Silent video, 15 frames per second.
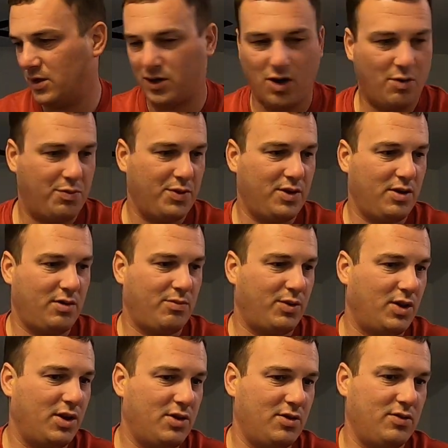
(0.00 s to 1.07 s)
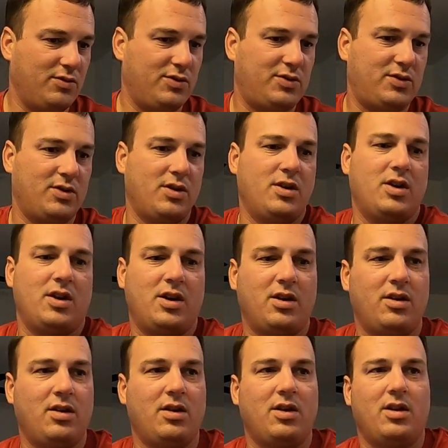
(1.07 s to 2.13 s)
open your balloons,
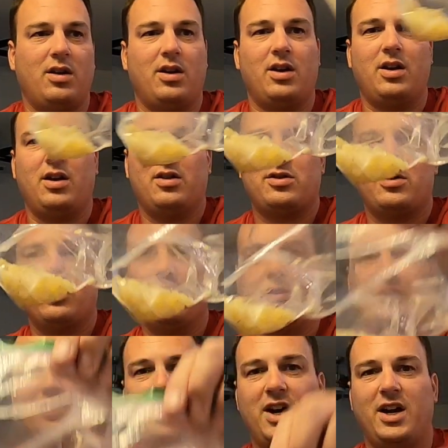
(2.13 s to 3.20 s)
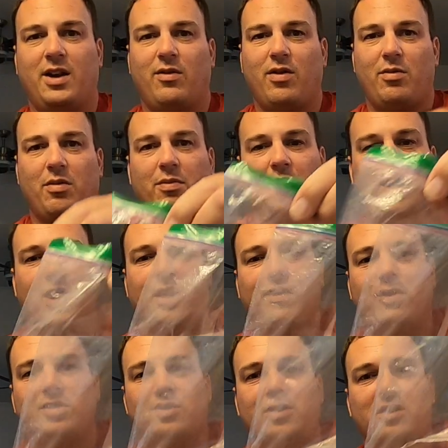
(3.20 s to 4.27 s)
and here's the little tiny rubber
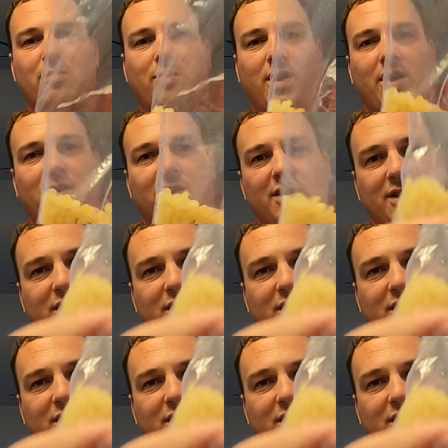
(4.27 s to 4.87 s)
bands that you can barely